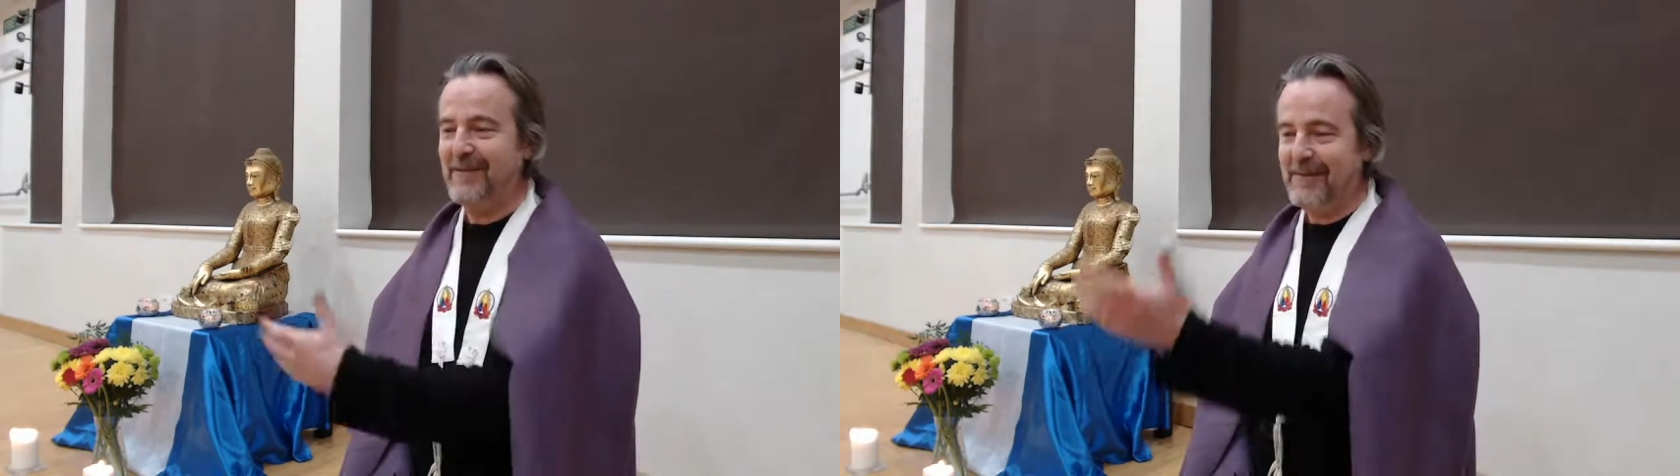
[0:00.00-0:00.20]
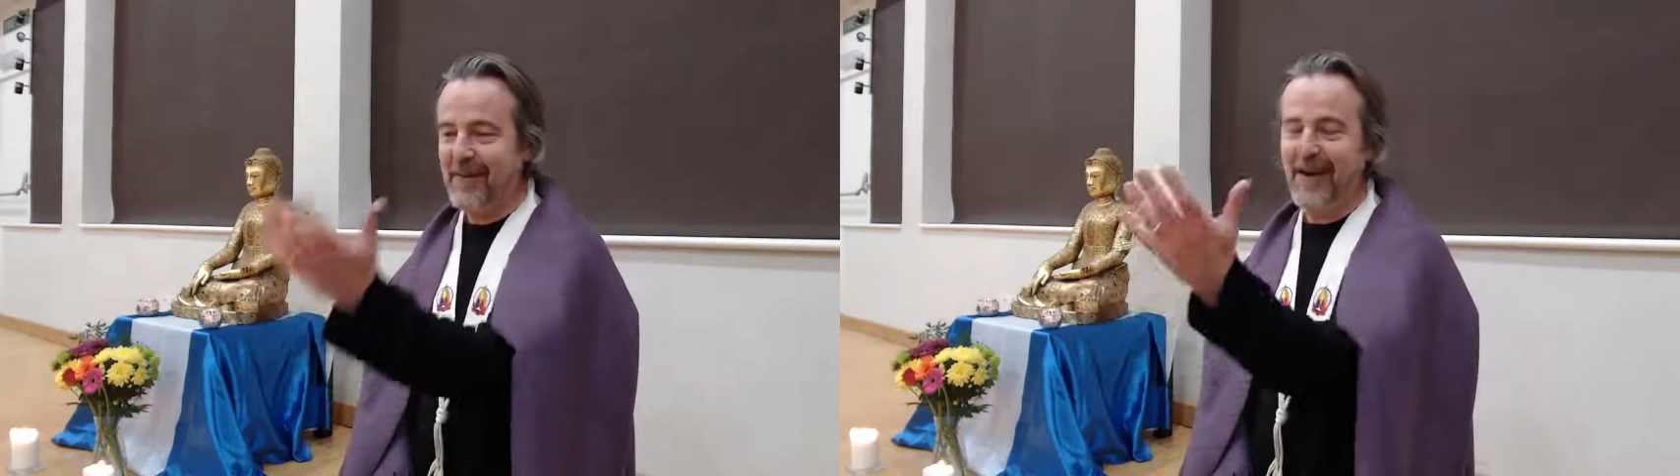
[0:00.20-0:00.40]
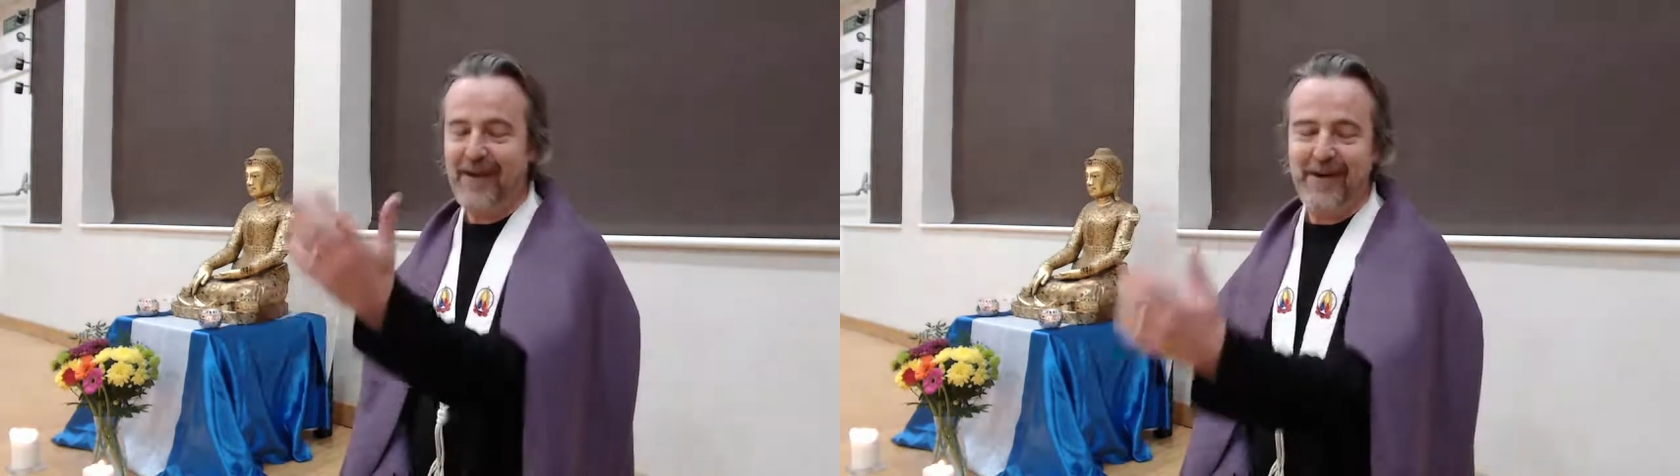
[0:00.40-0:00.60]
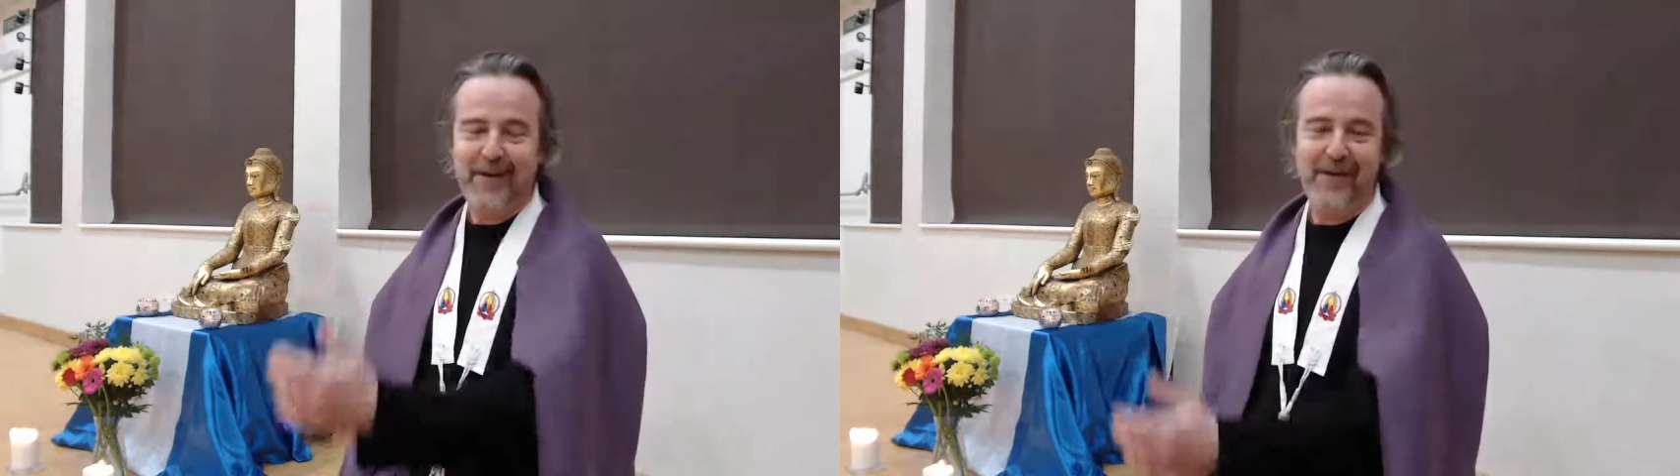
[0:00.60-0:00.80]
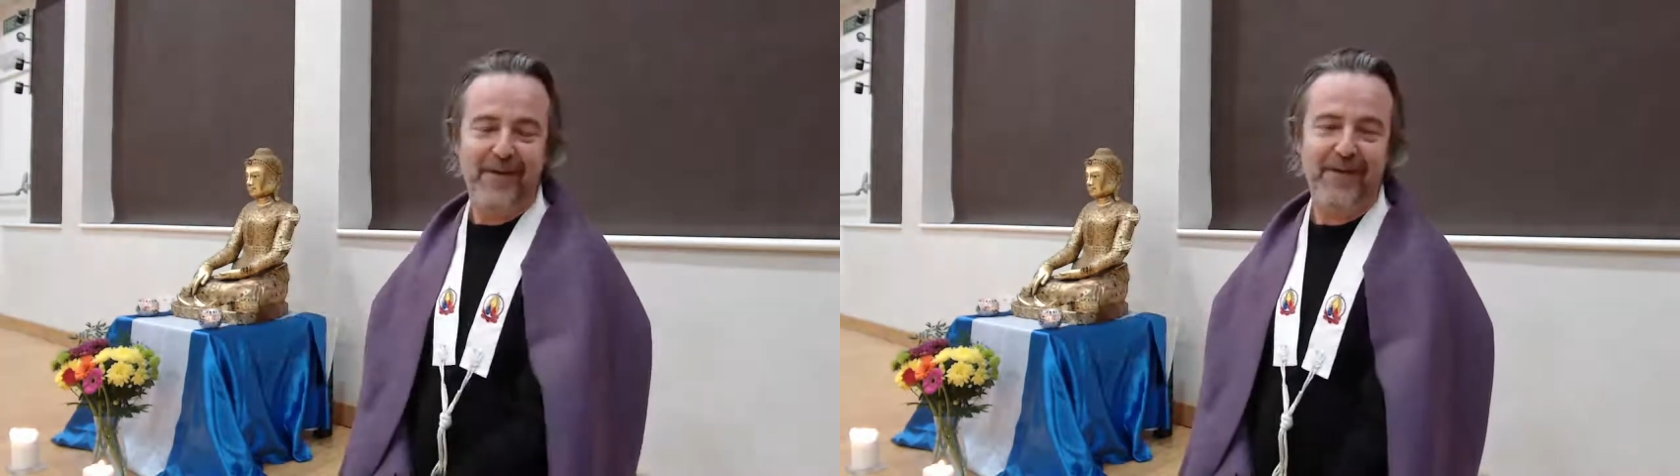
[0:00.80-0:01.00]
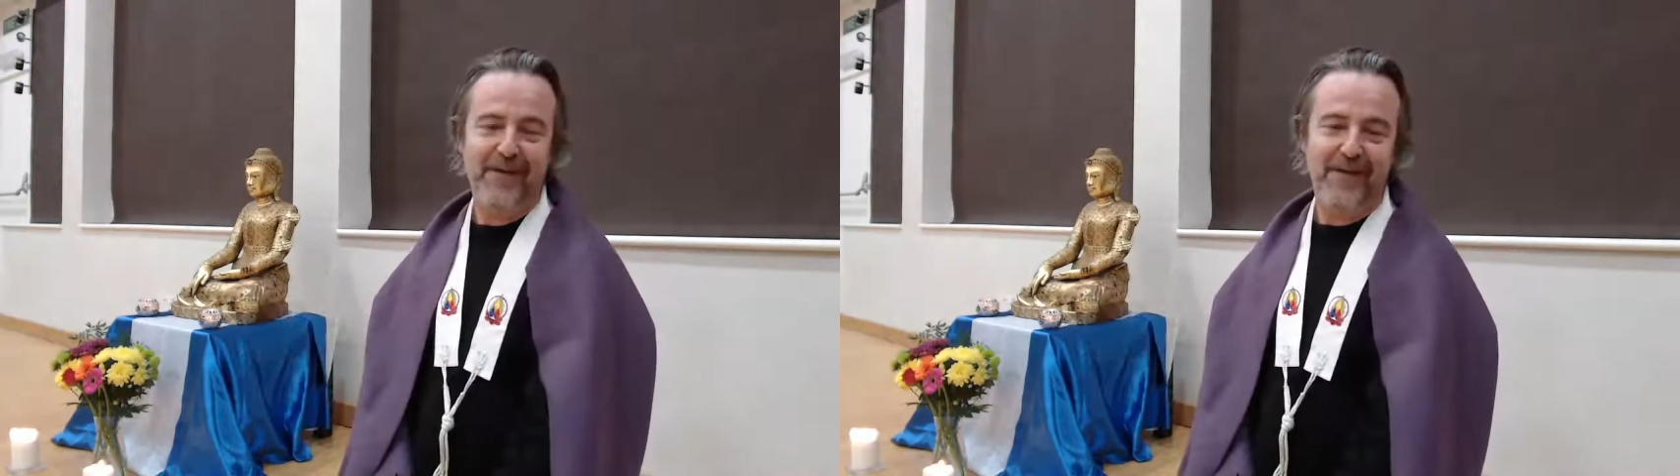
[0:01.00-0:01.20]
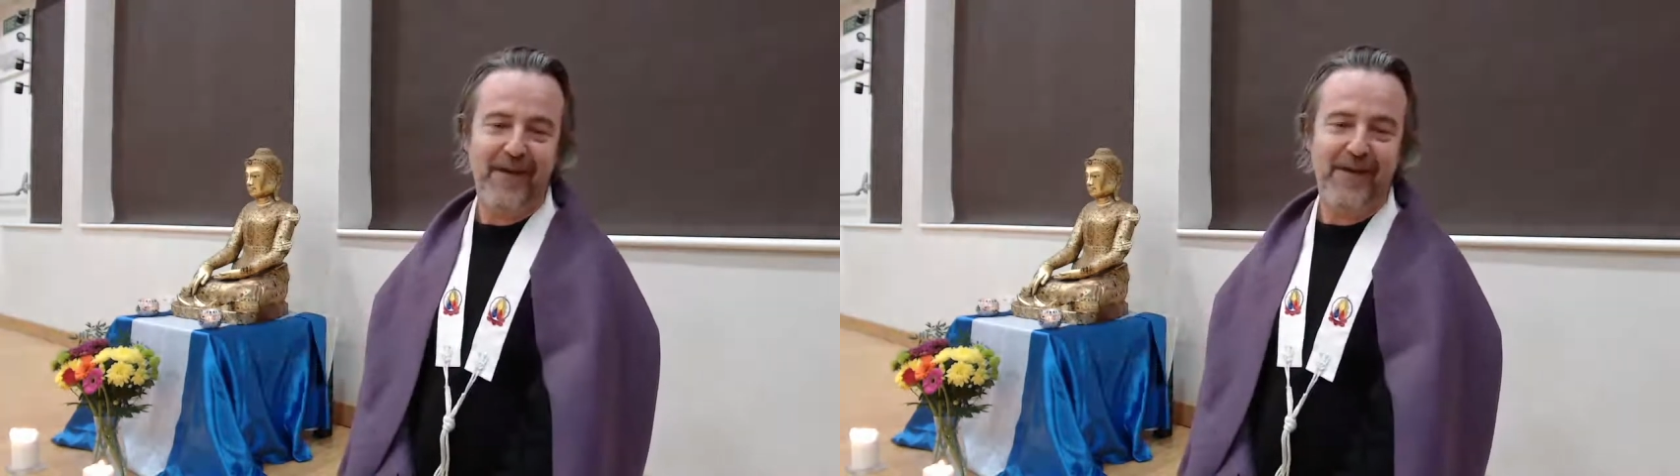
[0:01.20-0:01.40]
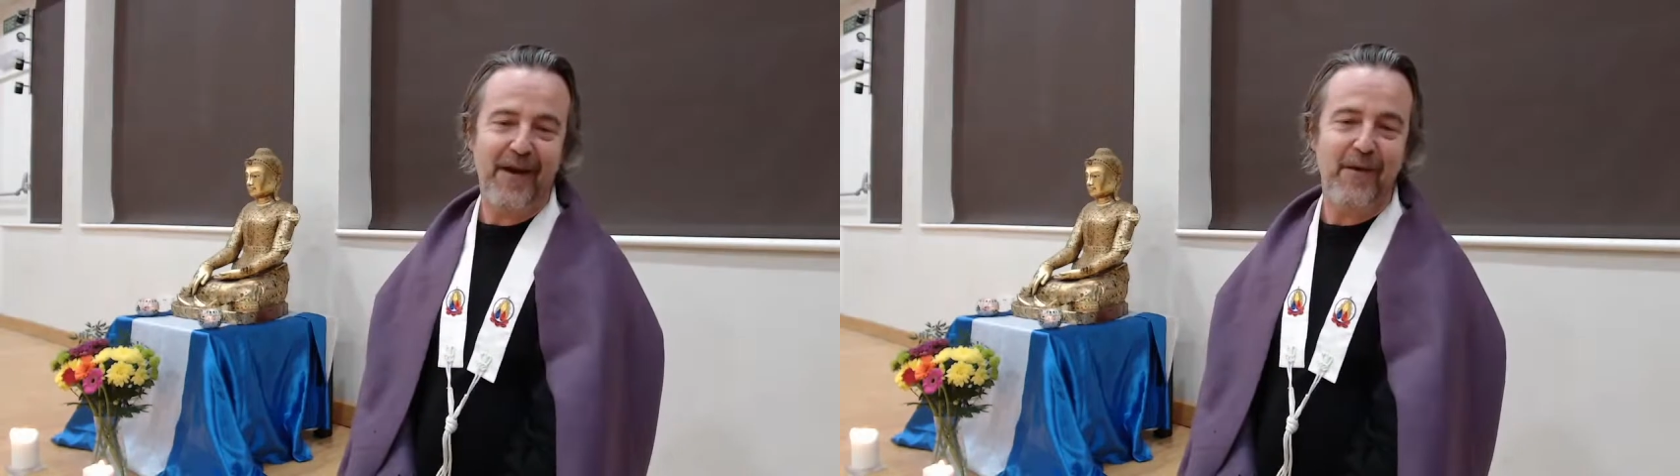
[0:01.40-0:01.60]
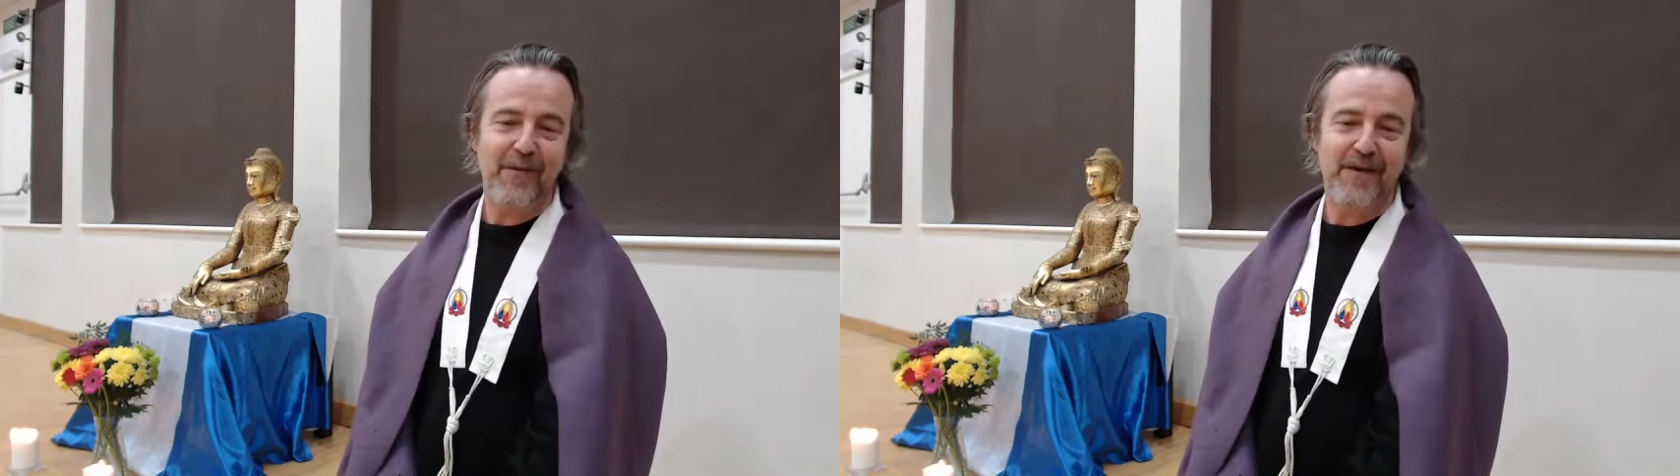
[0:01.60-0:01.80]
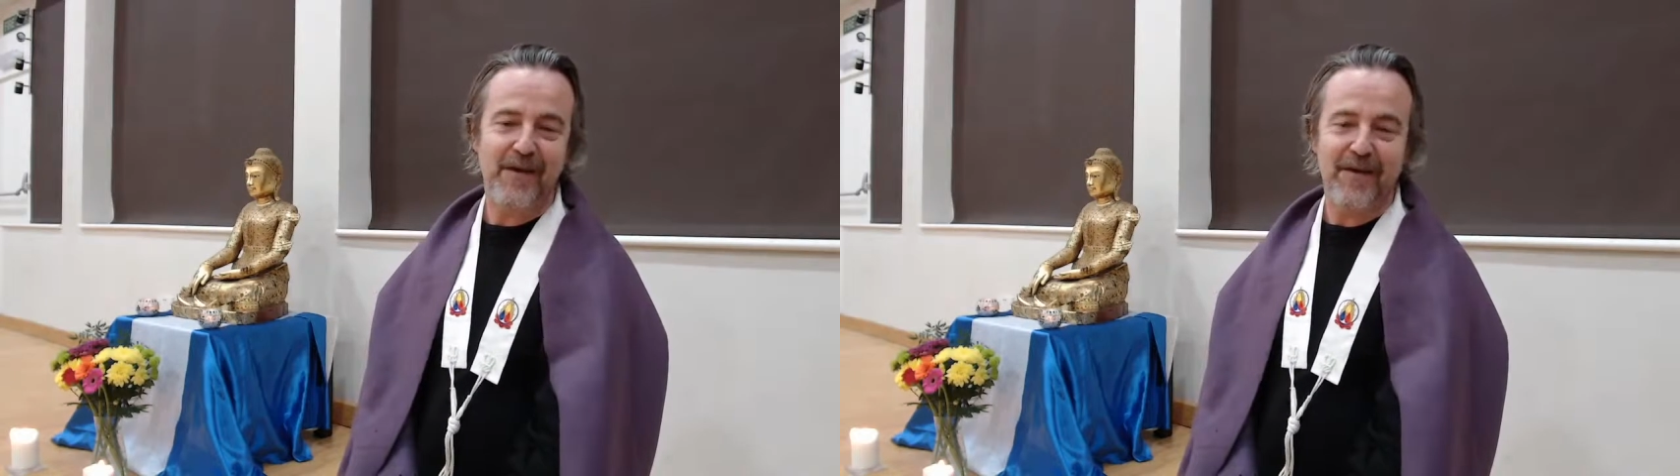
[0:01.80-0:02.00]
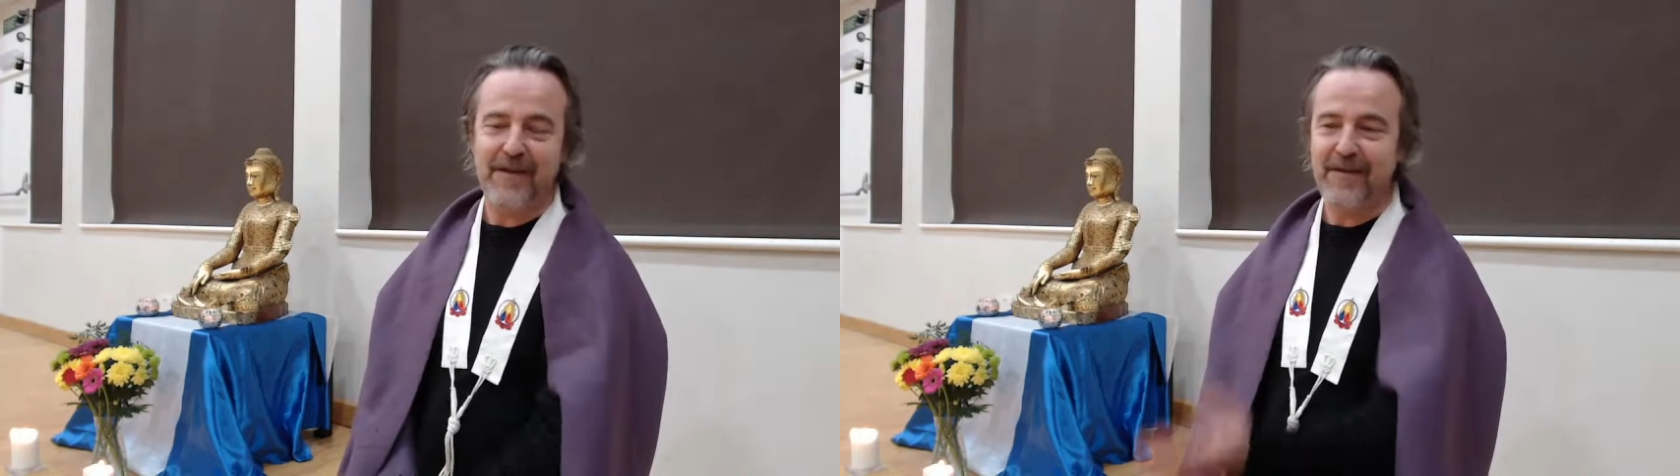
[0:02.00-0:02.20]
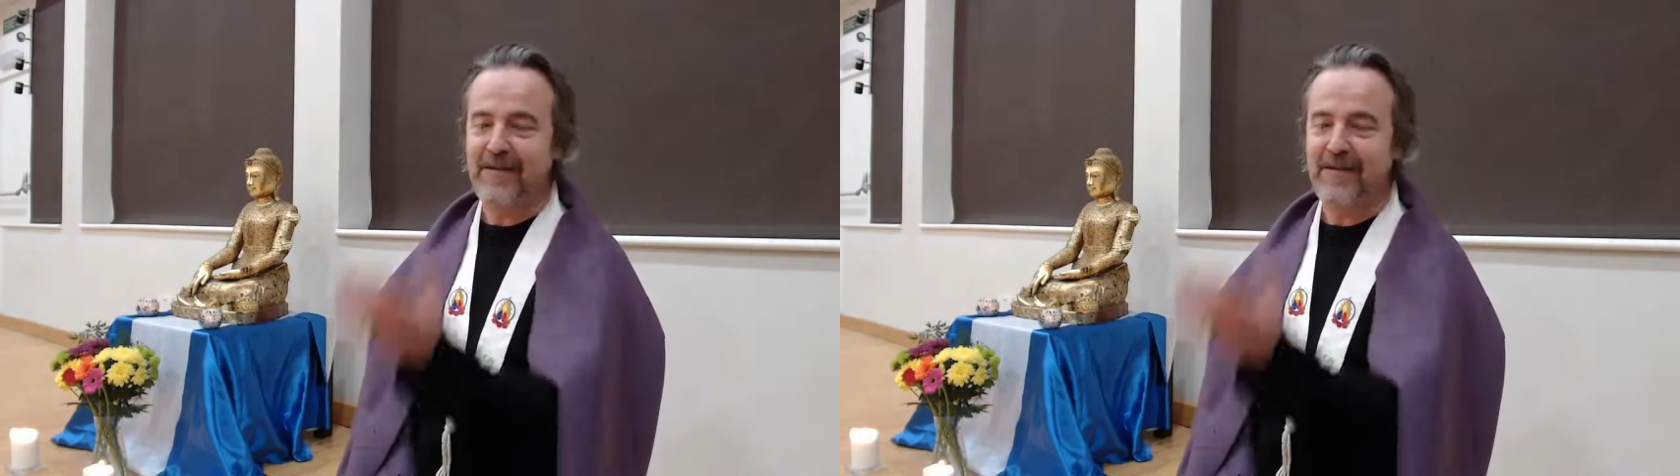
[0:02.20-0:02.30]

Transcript: take you to see the ocean, and,